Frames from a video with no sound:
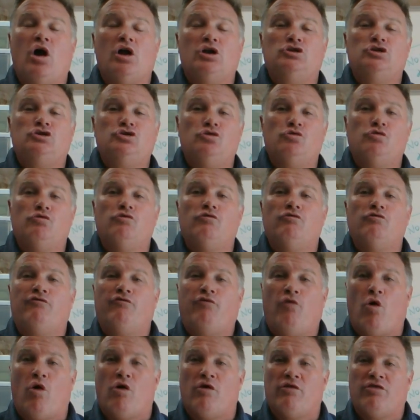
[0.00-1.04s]
on June
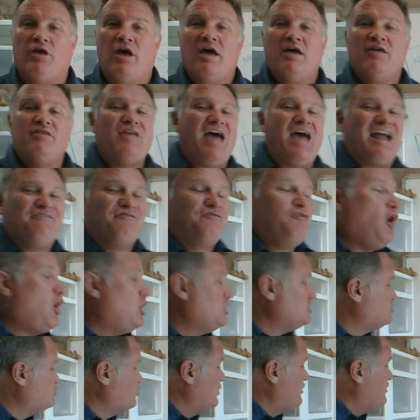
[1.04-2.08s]
4th. That
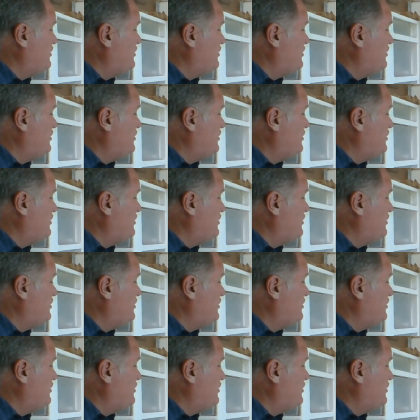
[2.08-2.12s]
falls